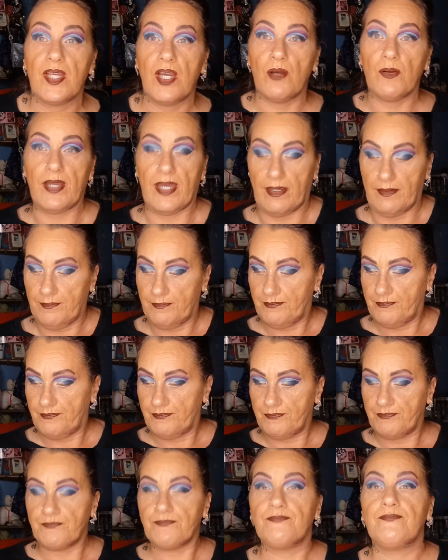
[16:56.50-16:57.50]
Okay.
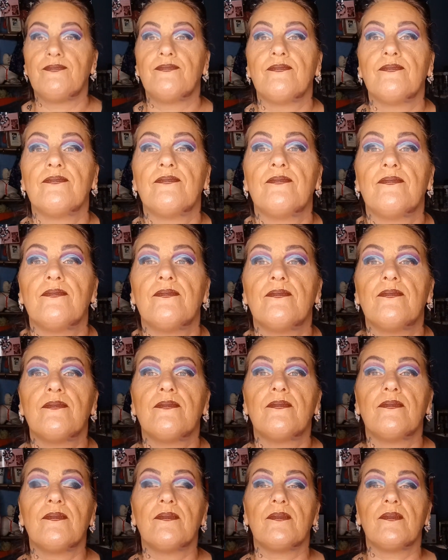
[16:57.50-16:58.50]
I
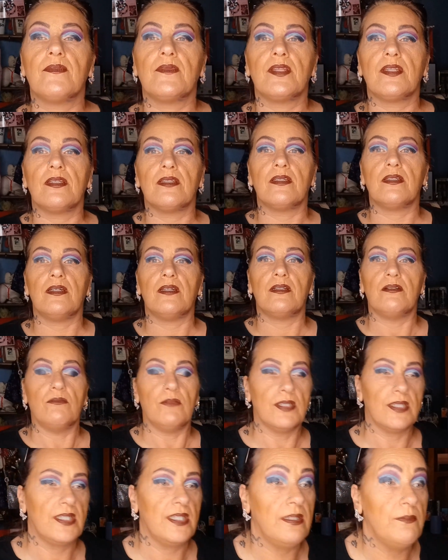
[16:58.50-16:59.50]
don't
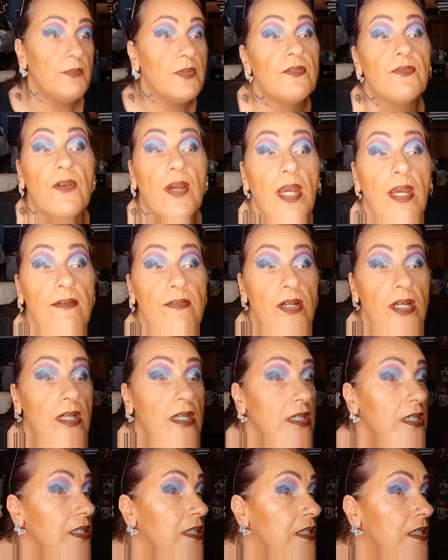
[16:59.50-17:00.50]
want to keep you
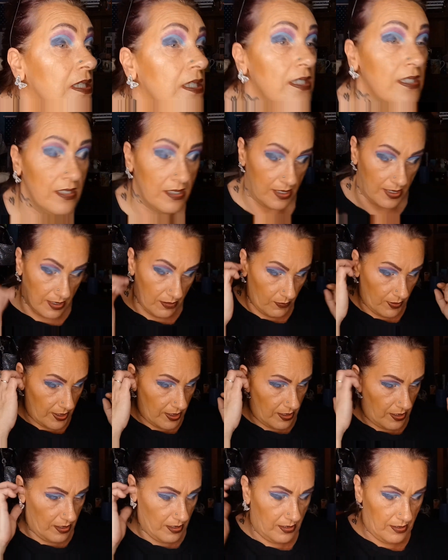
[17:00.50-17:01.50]
forever.
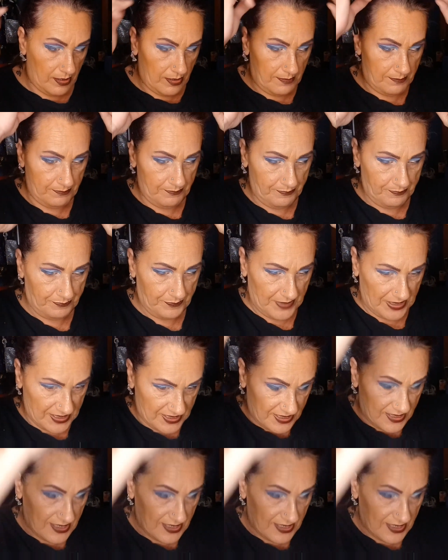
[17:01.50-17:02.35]
Anyway, let's